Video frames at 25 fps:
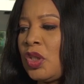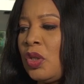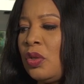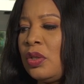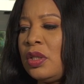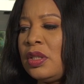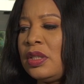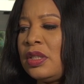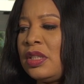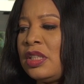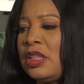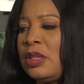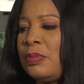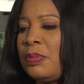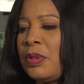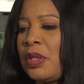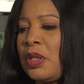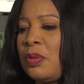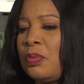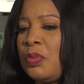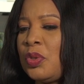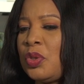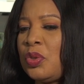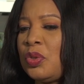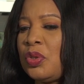Honestly
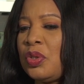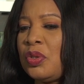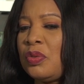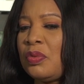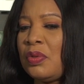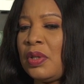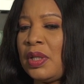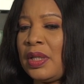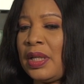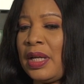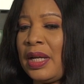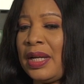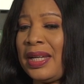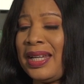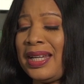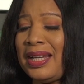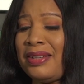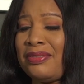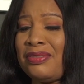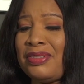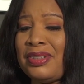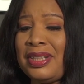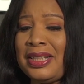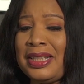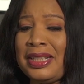speaking, between you and
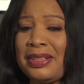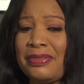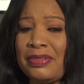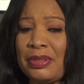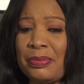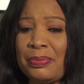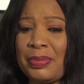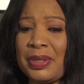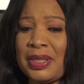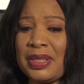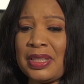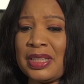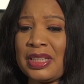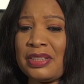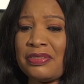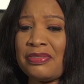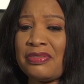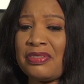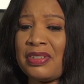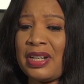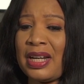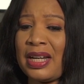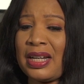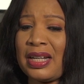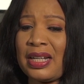I've really never been this
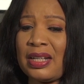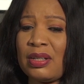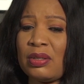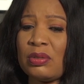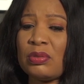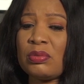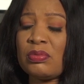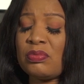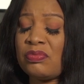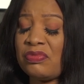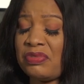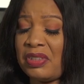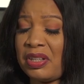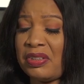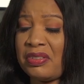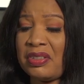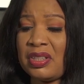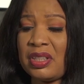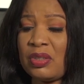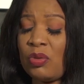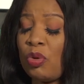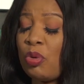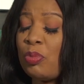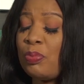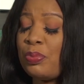frank or
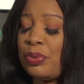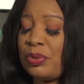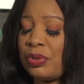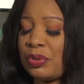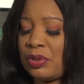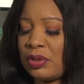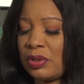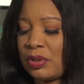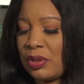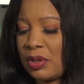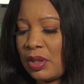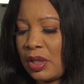very open.